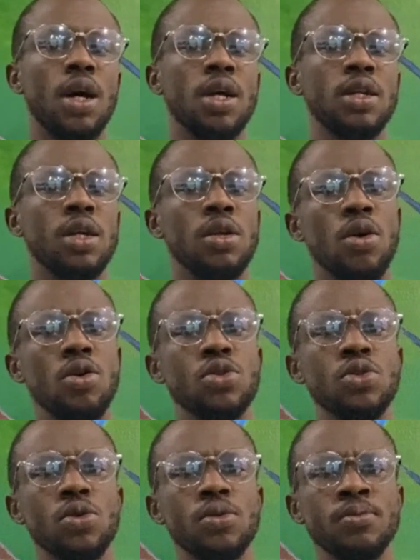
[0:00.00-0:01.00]
And then
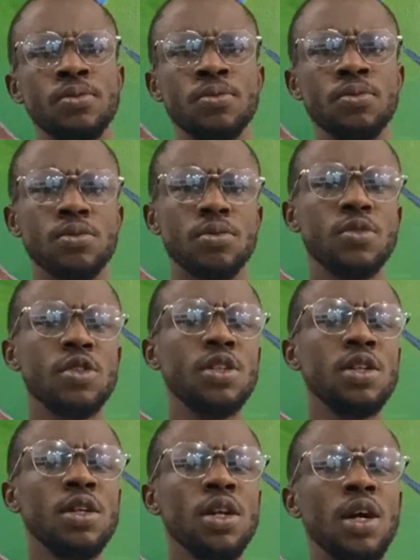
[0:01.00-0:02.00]
also
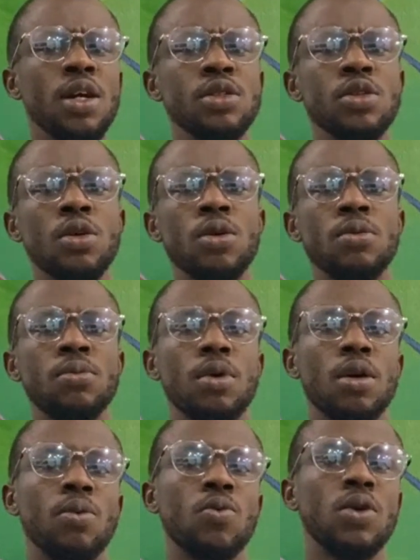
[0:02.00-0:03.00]
there are
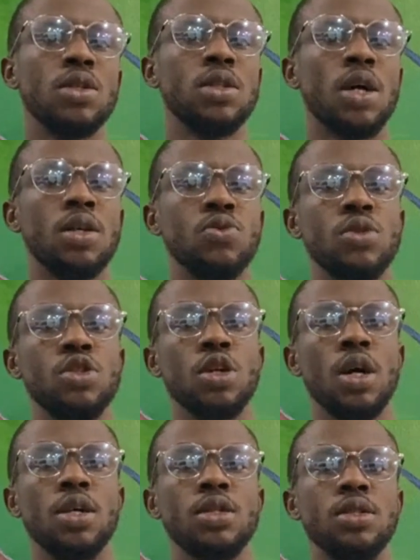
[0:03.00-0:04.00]
some ways at which you
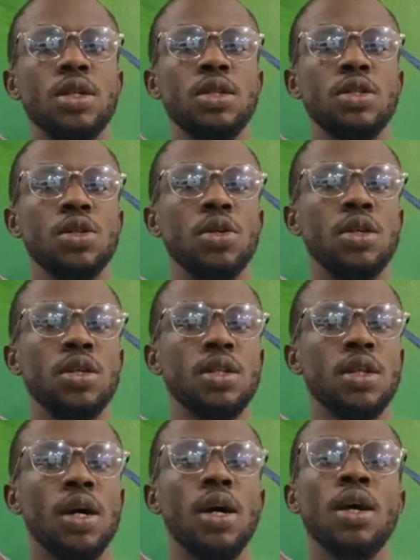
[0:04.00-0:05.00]
can send your
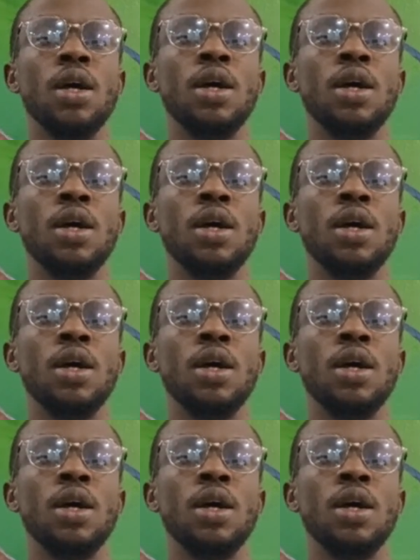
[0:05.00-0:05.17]
ether.